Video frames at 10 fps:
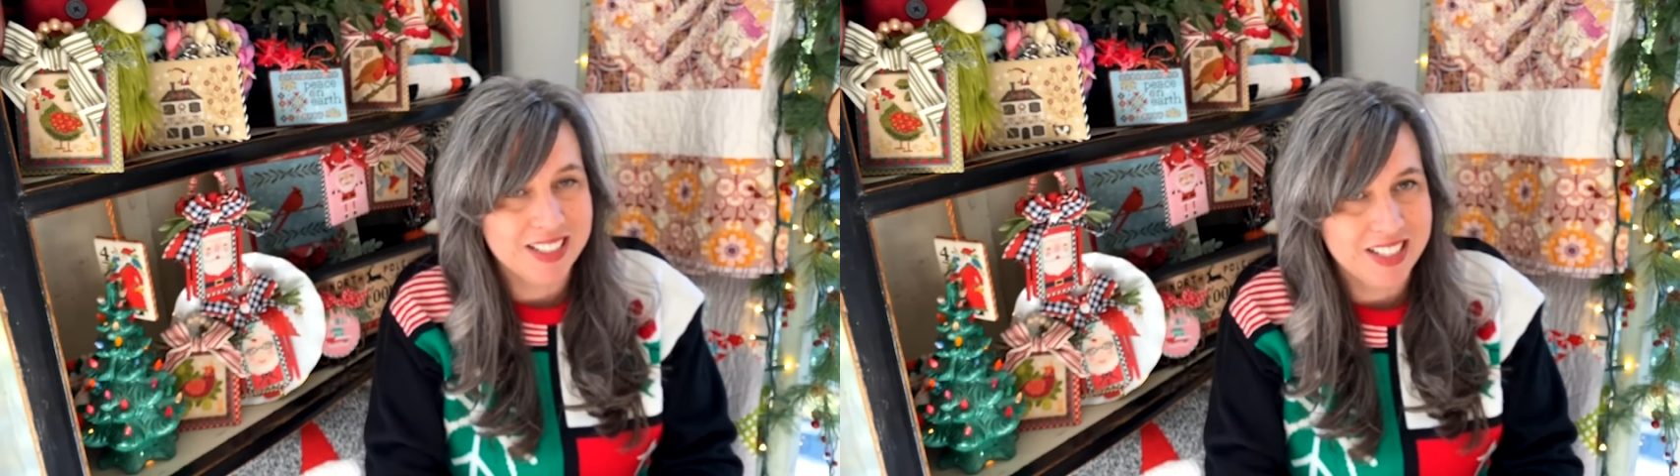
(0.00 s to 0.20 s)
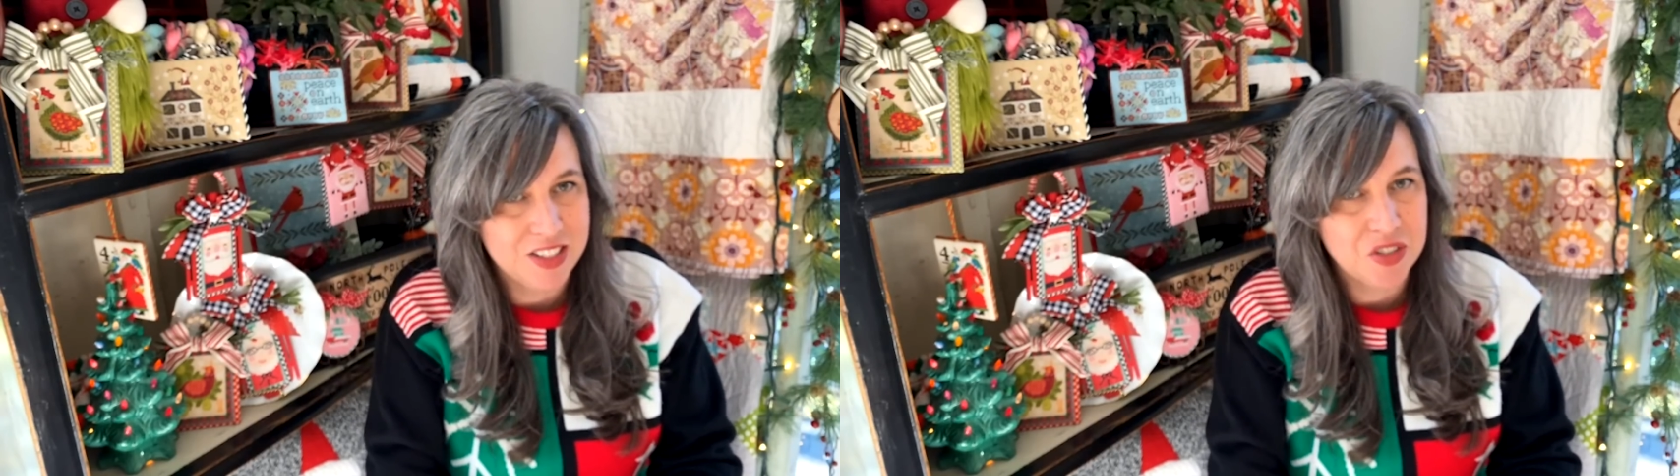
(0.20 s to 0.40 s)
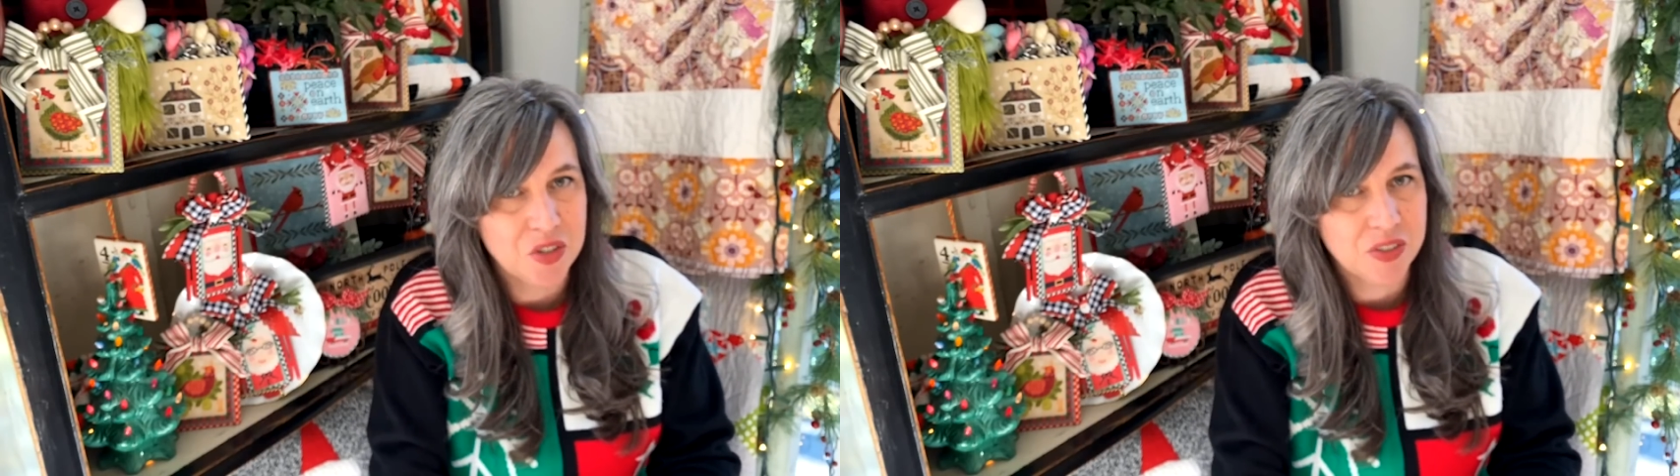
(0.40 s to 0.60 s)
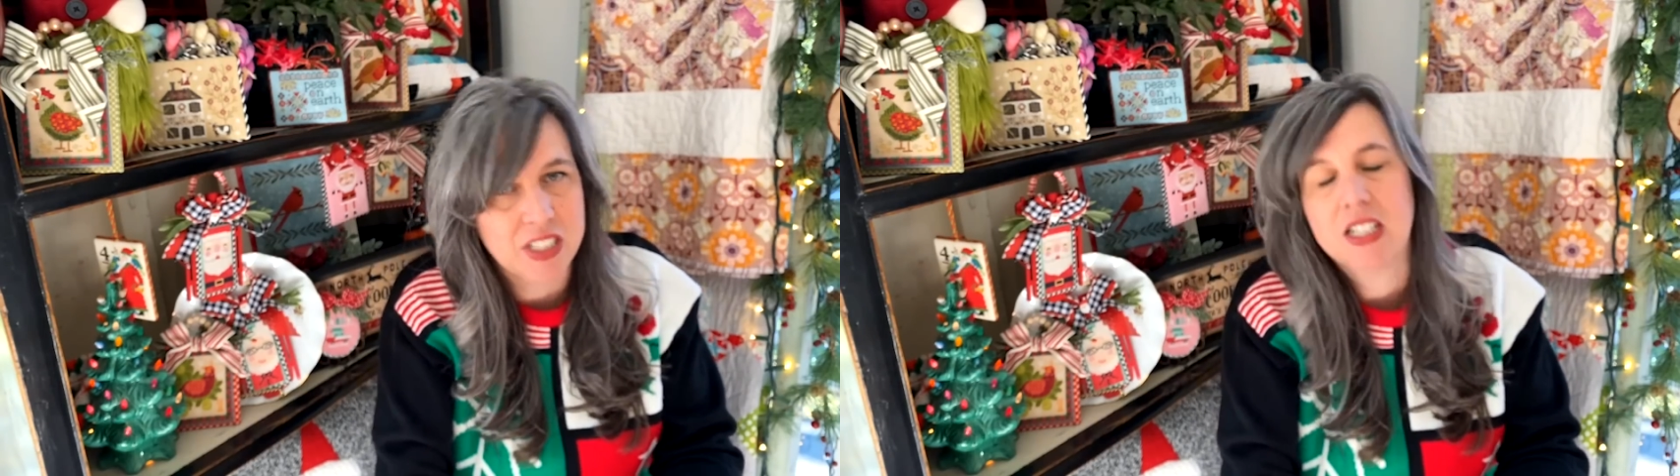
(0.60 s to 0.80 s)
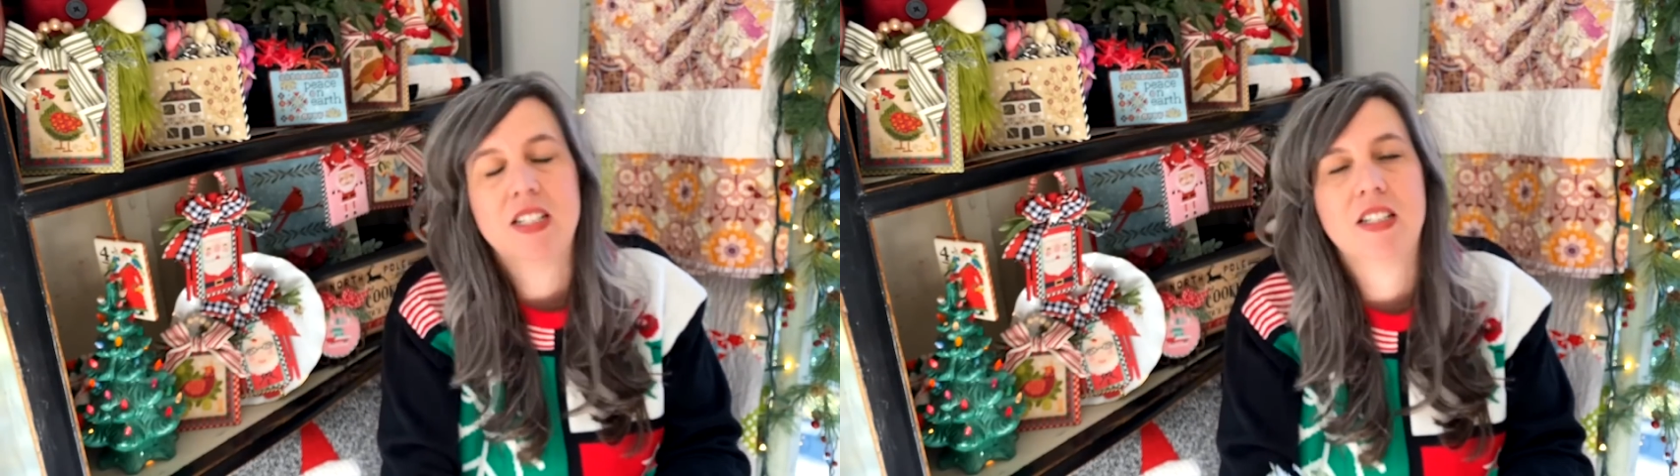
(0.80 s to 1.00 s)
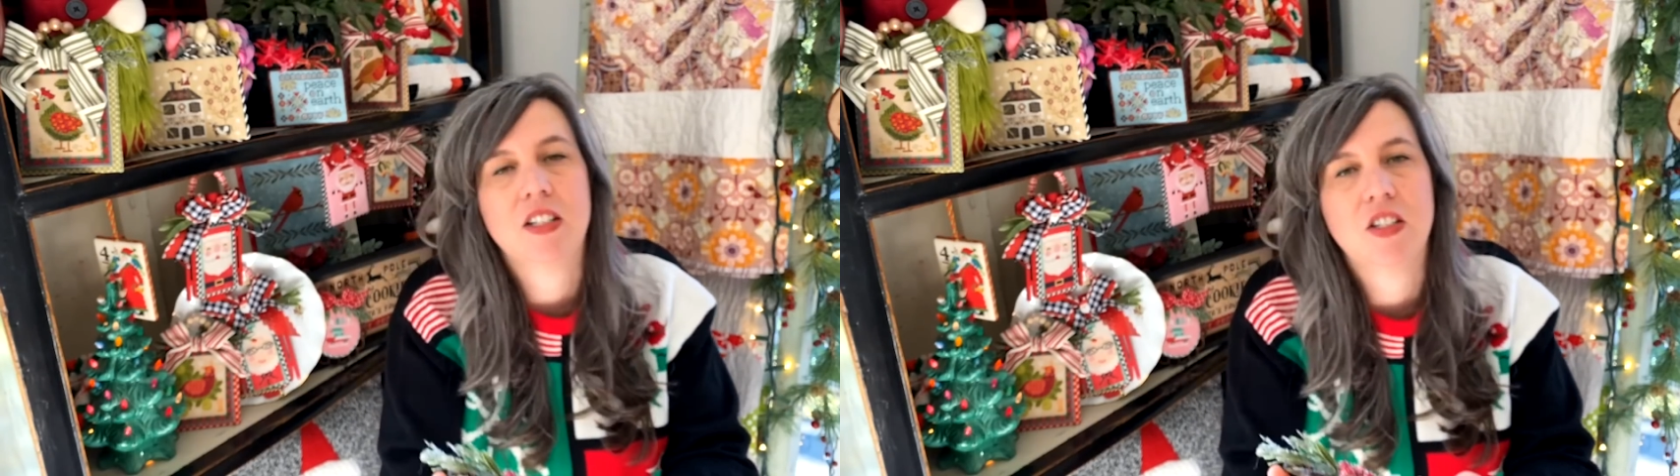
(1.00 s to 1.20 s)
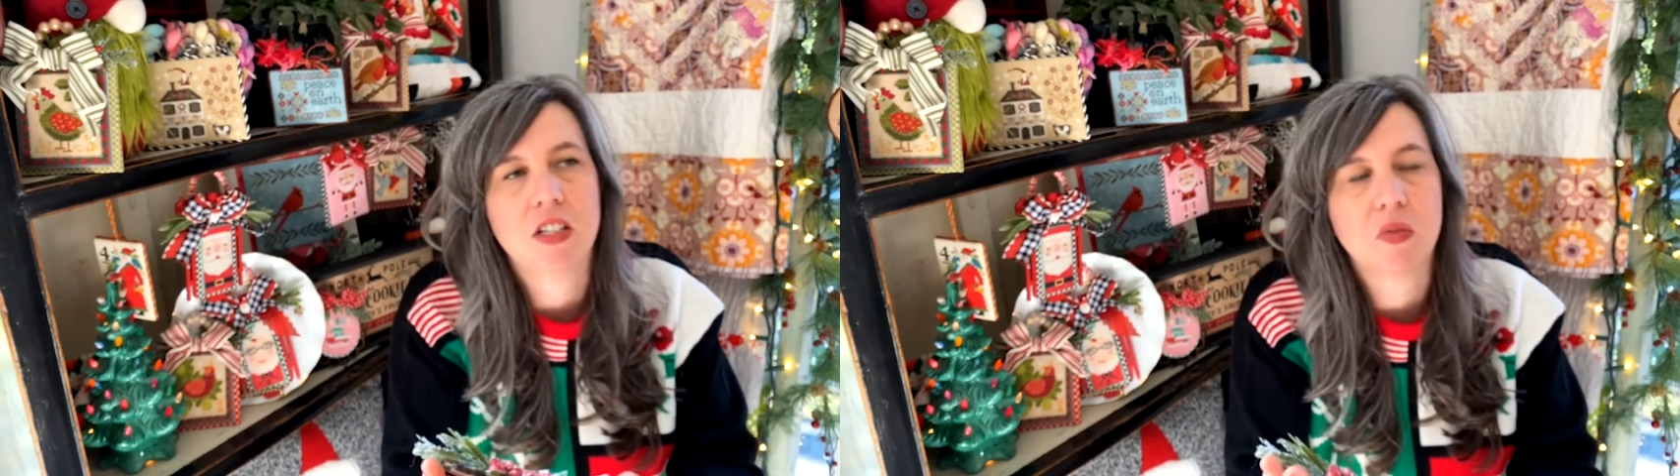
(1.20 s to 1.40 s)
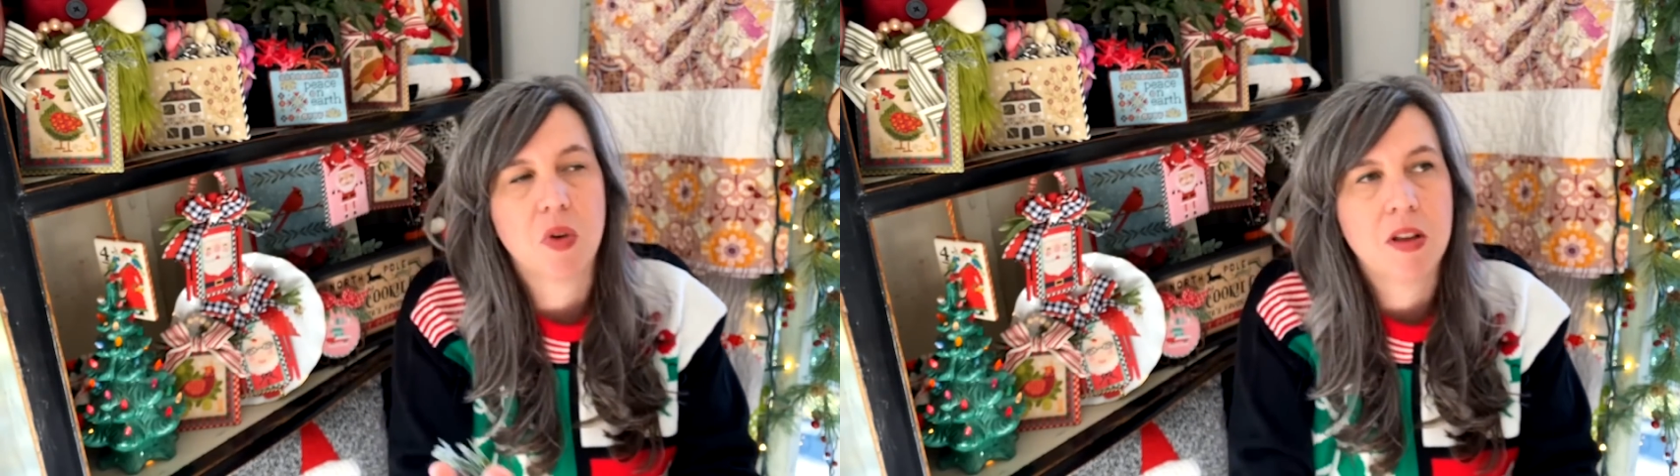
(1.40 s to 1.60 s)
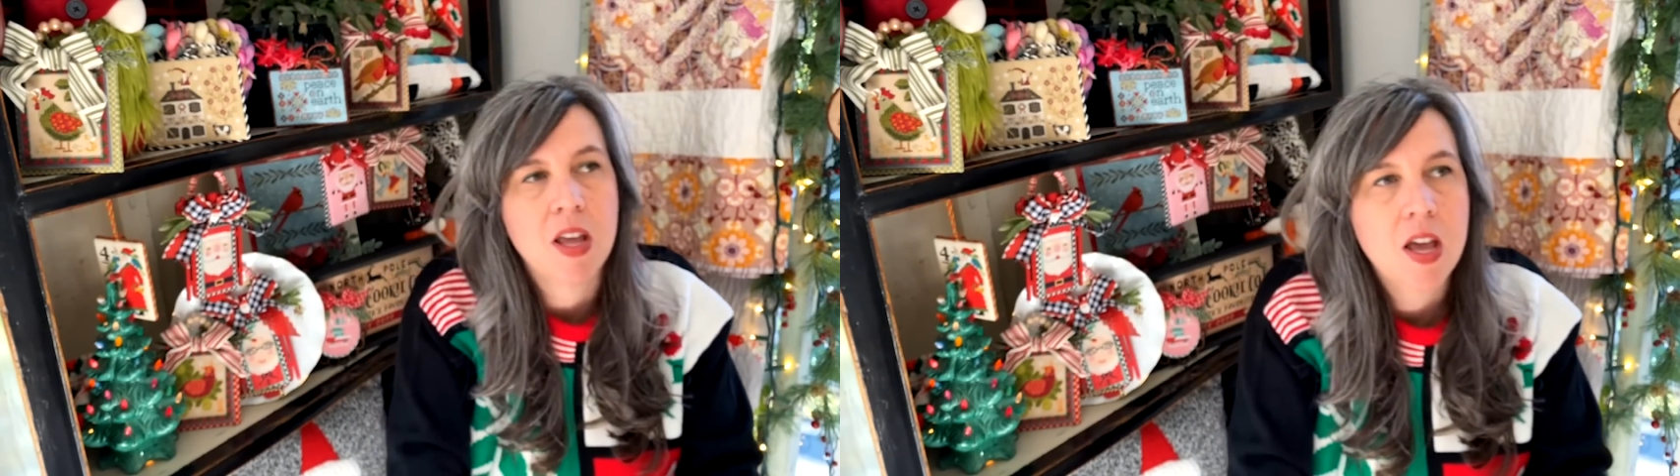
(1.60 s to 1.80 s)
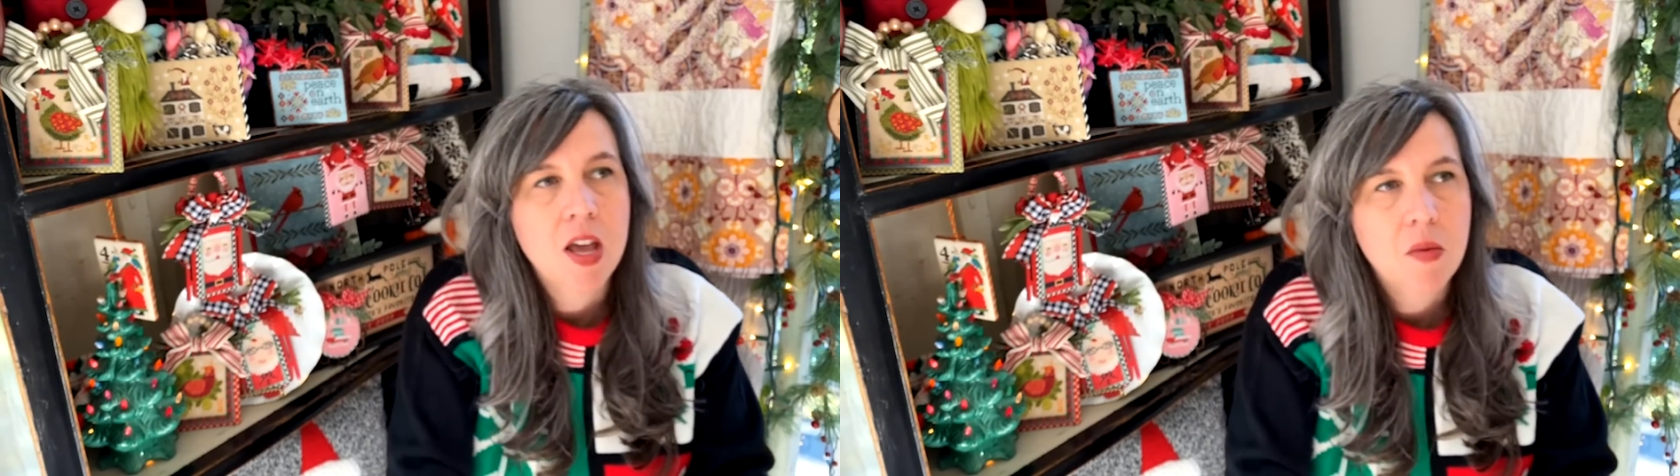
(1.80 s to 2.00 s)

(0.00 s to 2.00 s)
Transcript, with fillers: because I certainly did stitch this one